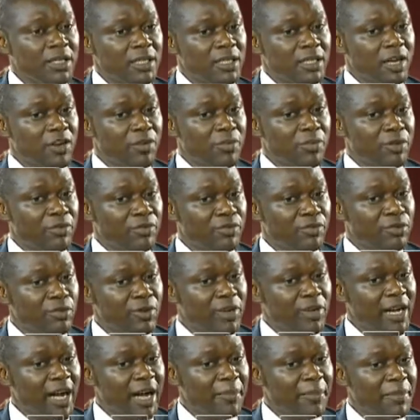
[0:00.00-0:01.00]
Now, before
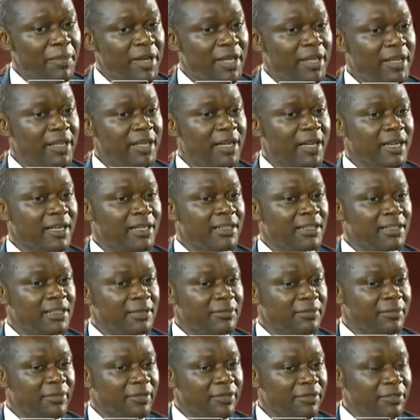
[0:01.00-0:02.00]
being
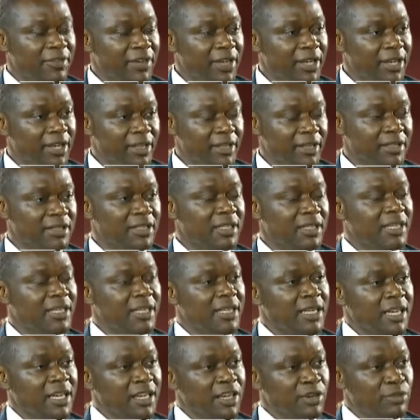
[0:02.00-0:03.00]
filled,
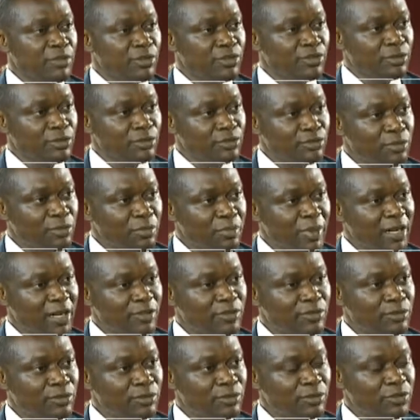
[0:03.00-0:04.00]
he must also
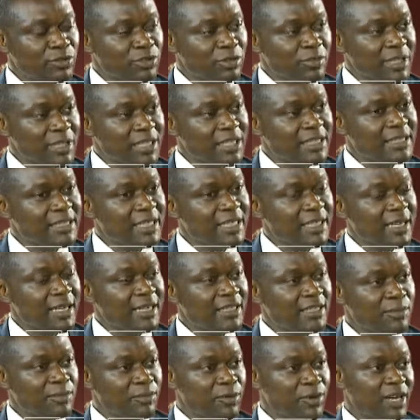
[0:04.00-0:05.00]
pass through some internal
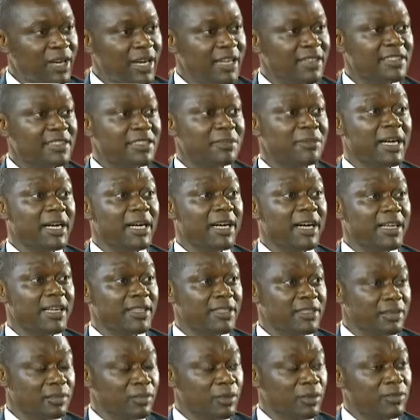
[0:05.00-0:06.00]
democracy
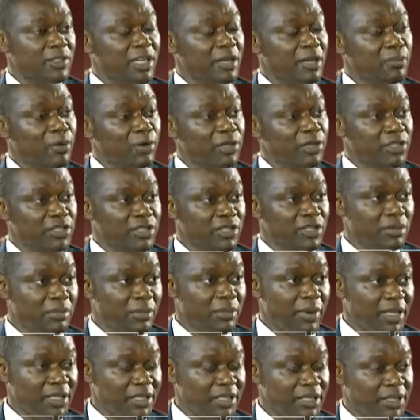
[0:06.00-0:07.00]
mechanism of that political
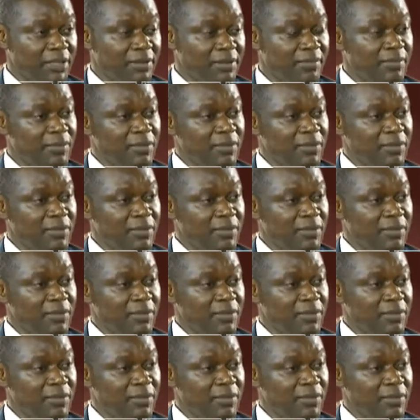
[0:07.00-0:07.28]
party.